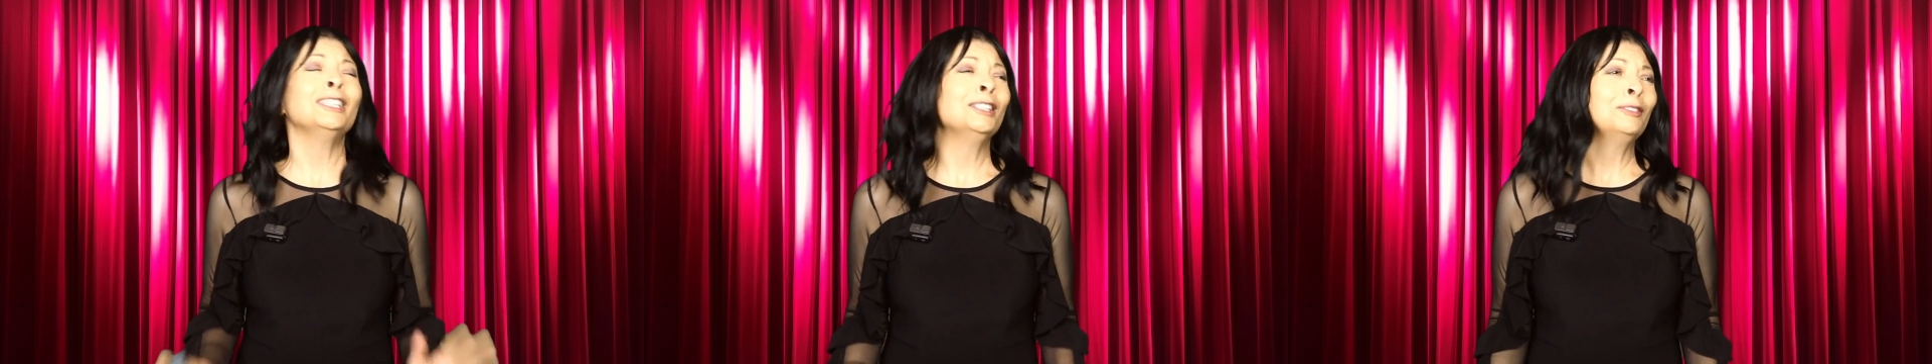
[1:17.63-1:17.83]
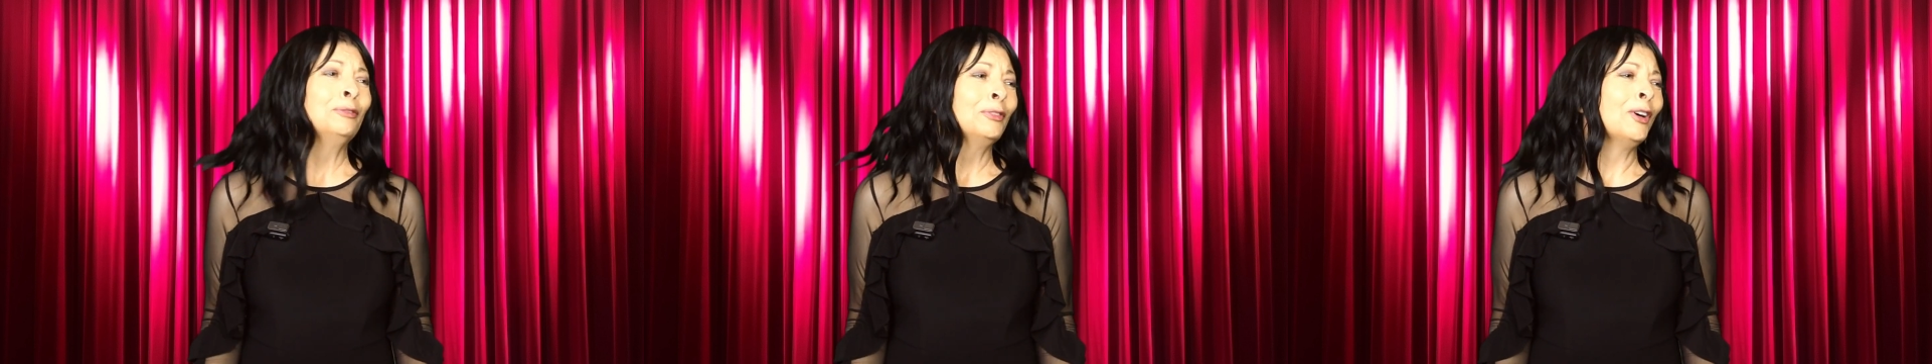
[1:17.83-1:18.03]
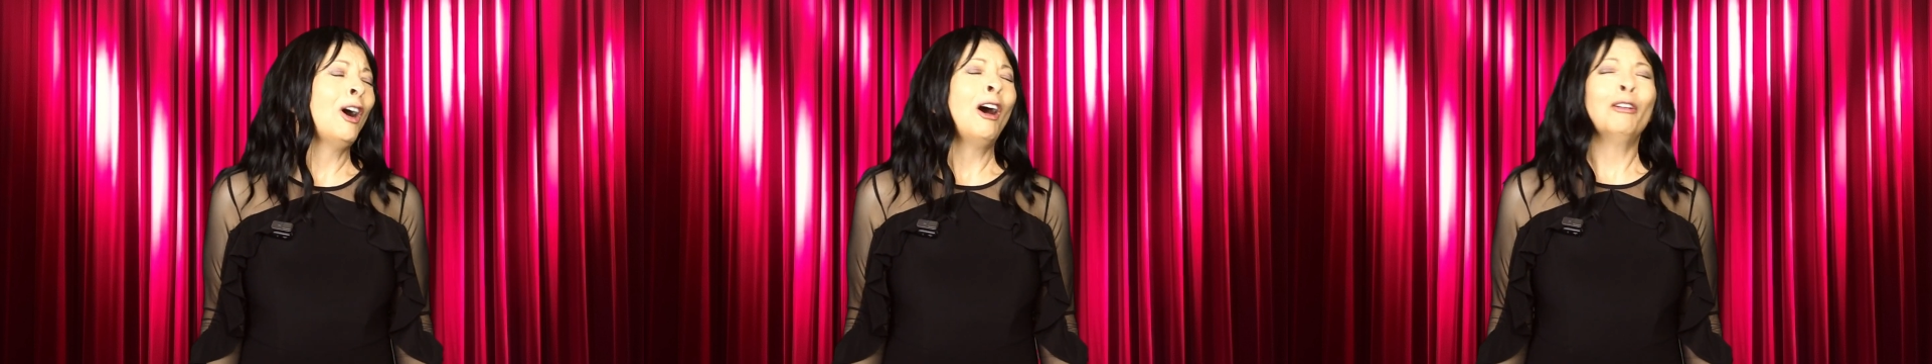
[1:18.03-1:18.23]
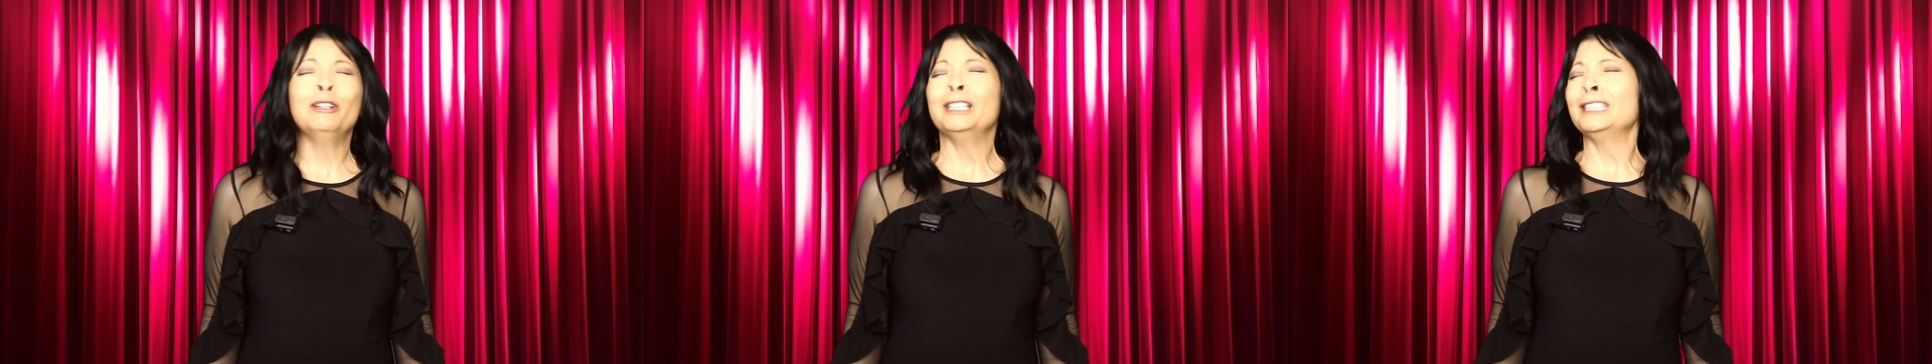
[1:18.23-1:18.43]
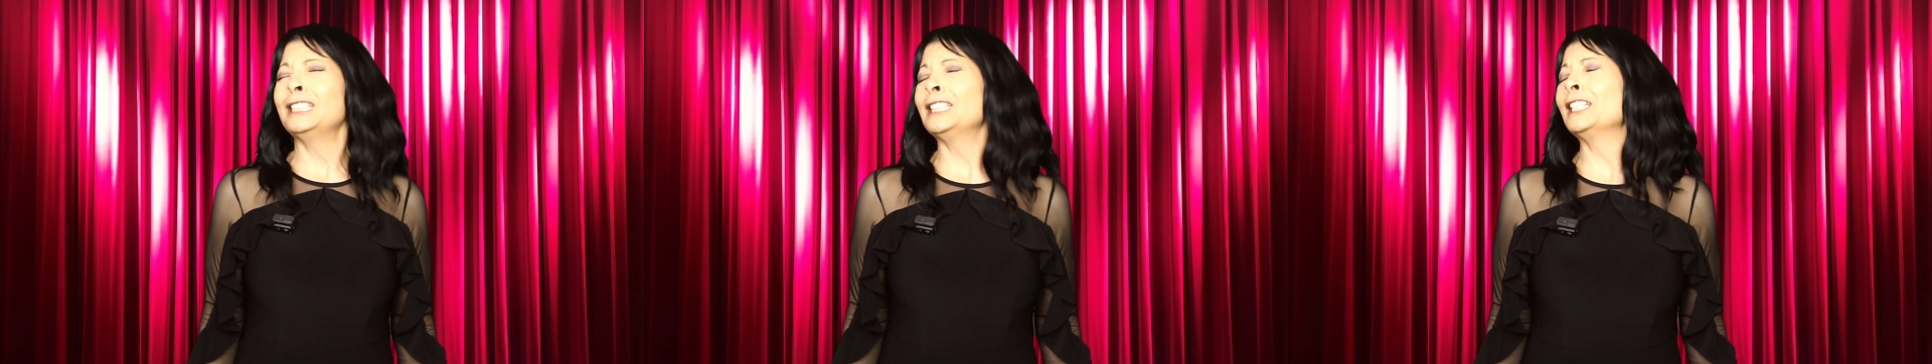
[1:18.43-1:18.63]
good
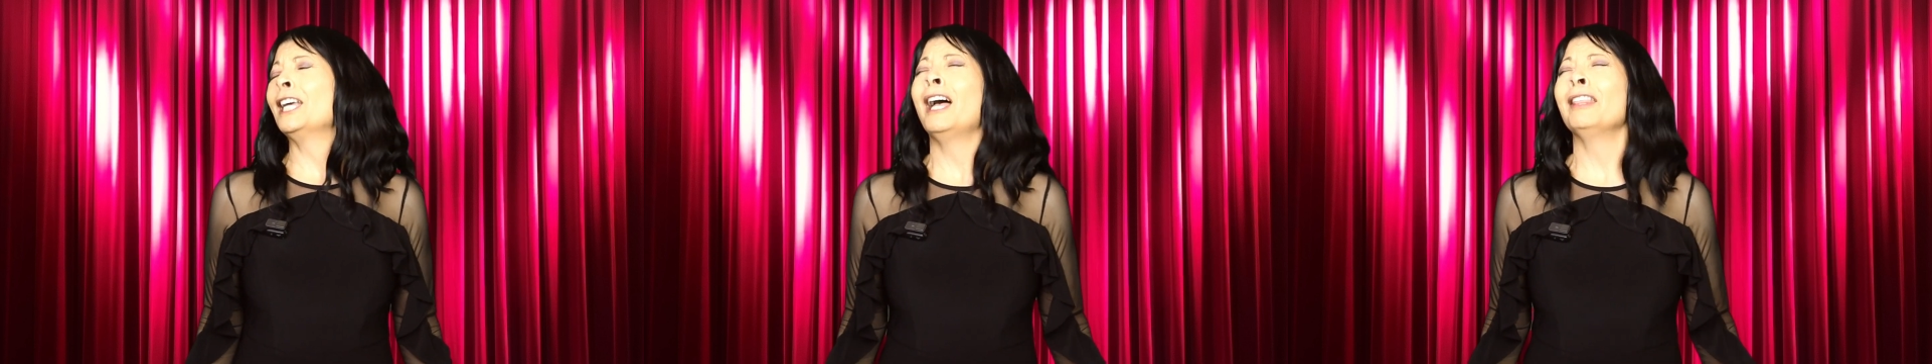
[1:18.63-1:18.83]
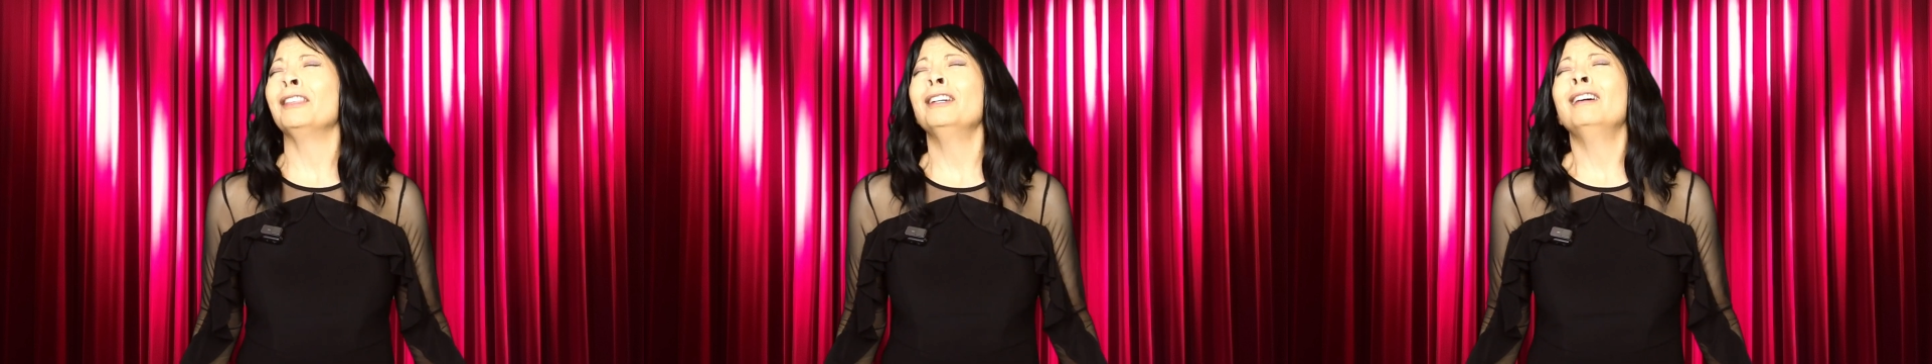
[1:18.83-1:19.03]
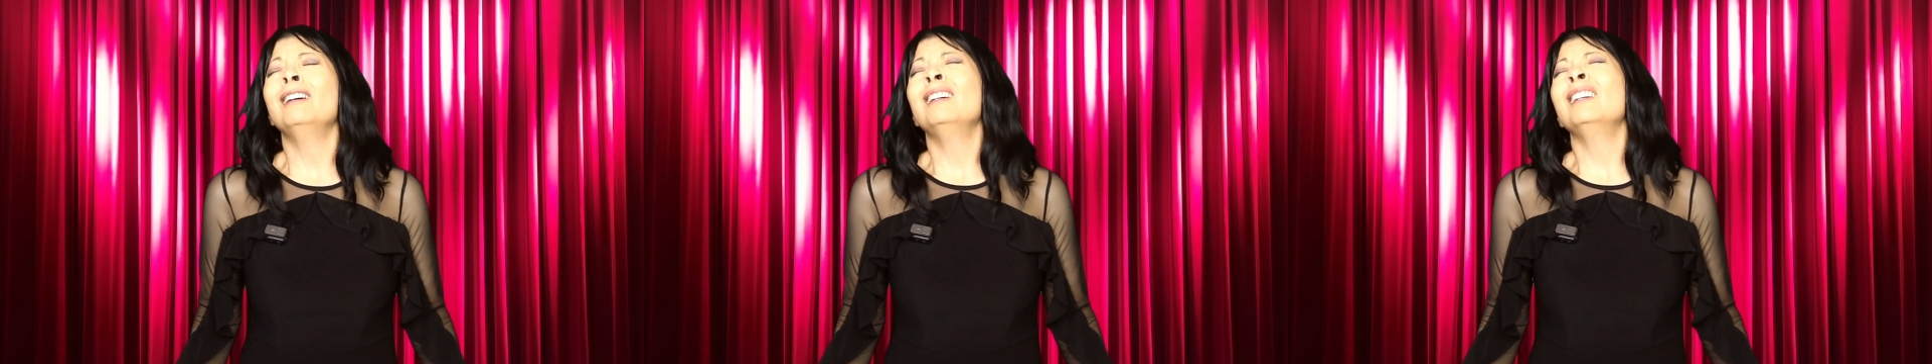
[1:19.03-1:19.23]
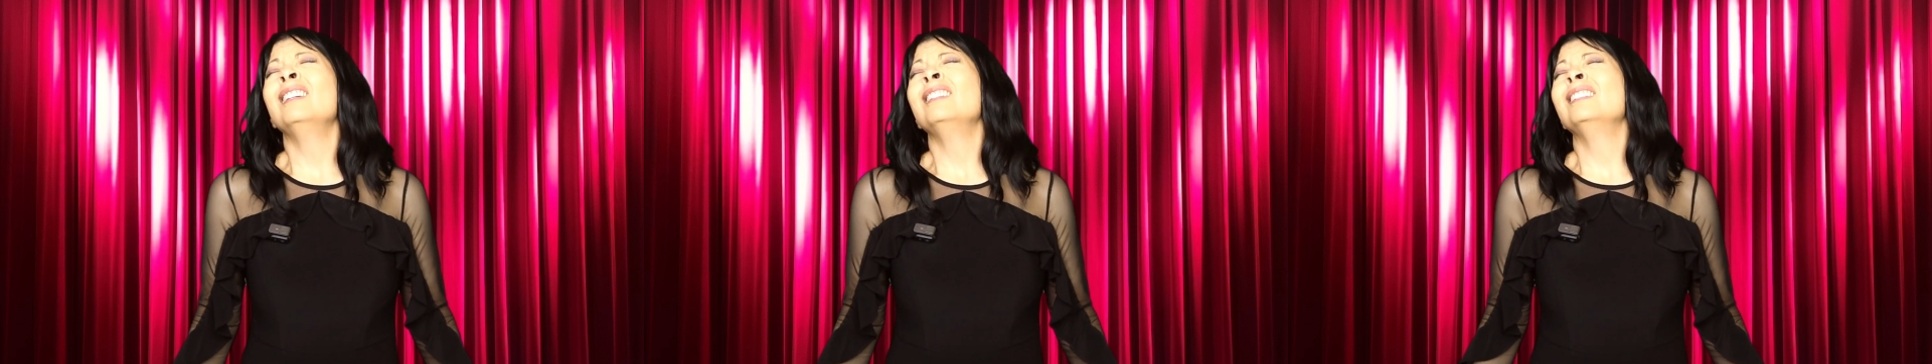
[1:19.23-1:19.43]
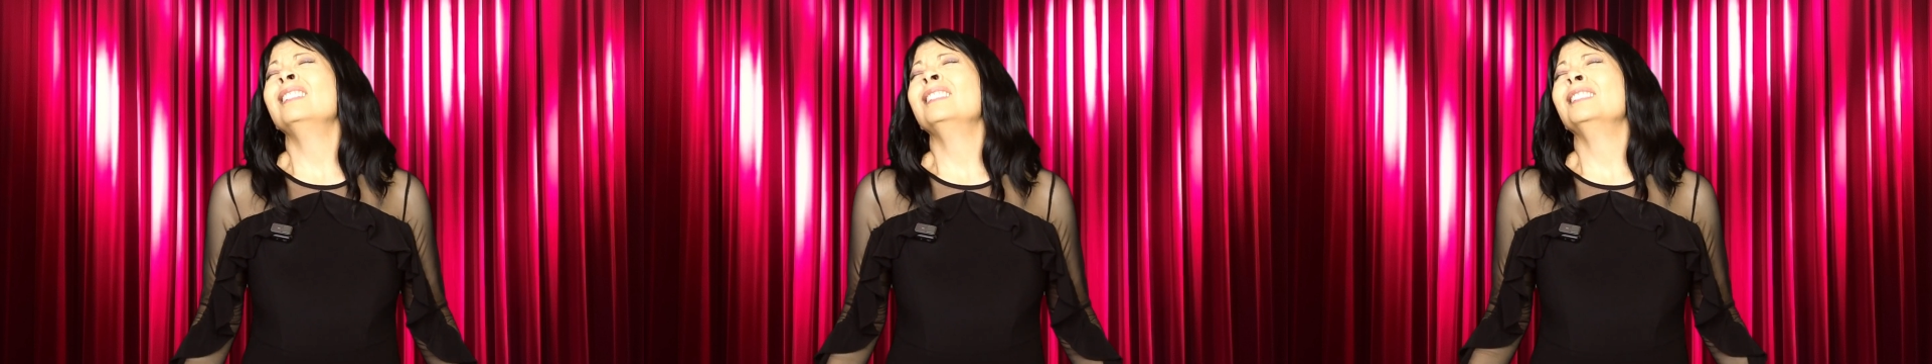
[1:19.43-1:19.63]
for each
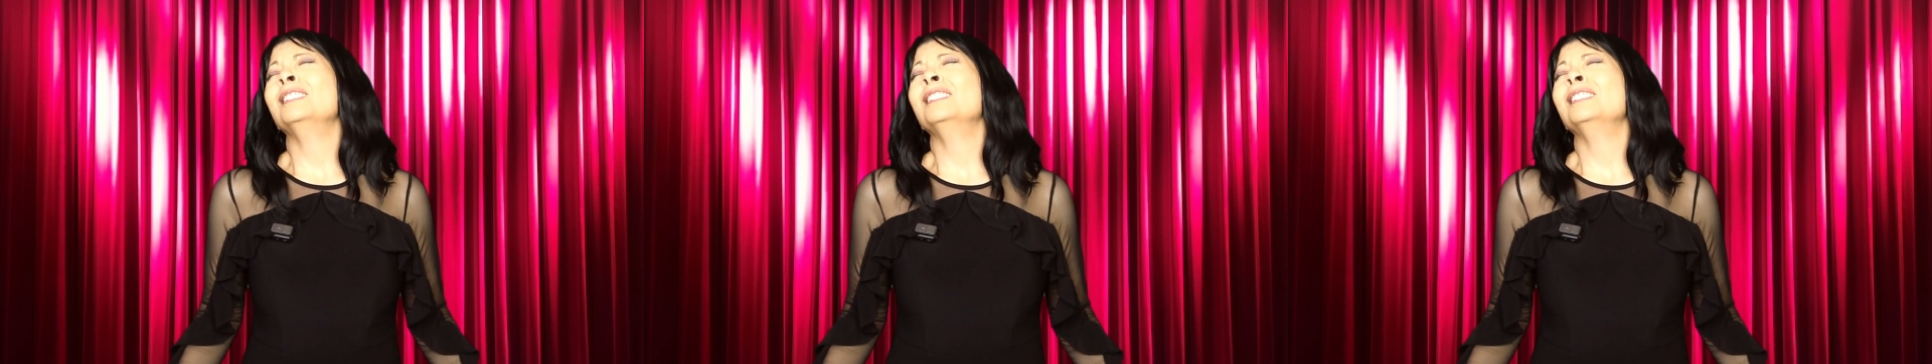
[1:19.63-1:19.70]
other.